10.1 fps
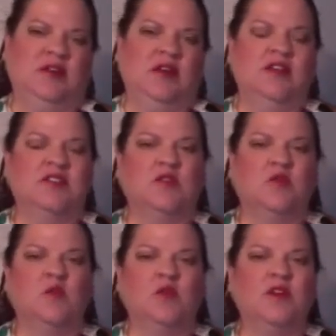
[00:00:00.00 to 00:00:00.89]

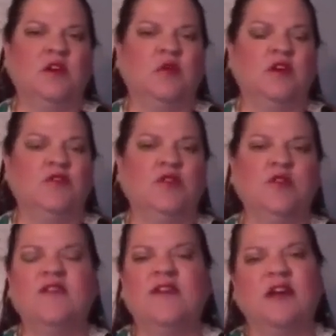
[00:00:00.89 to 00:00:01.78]
So, you know, if you
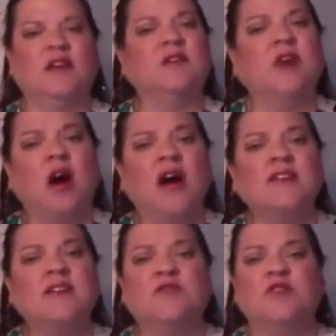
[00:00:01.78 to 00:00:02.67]
have had a
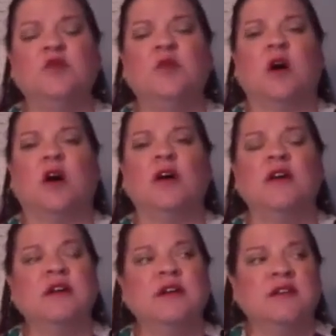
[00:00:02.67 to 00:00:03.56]
loss, if you are
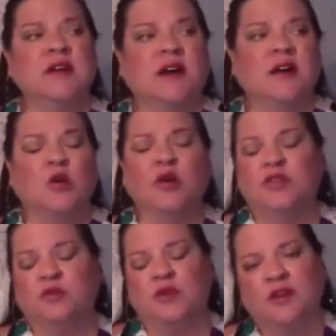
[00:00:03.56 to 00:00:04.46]
going
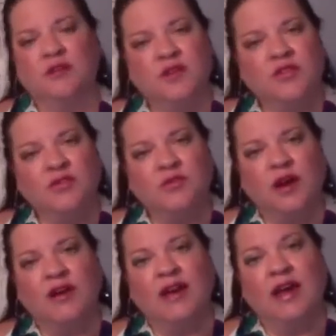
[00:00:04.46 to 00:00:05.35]
through an illness
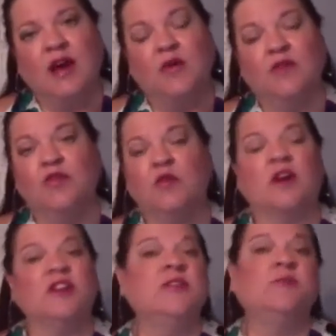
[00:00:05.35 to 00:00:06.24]
right now, if you
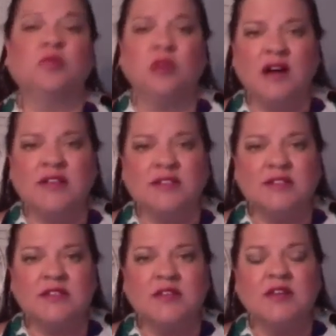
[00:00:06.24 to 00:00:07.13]
are
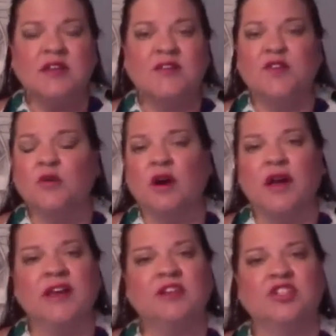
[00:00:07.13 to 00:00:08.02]
depressed, if you are
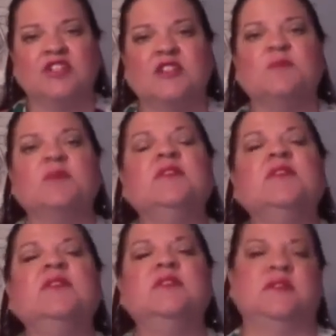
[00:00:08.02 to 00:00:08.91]
anxious,
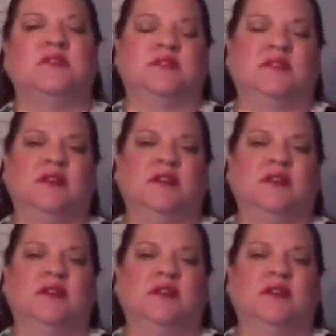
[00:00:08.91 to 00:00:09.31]
please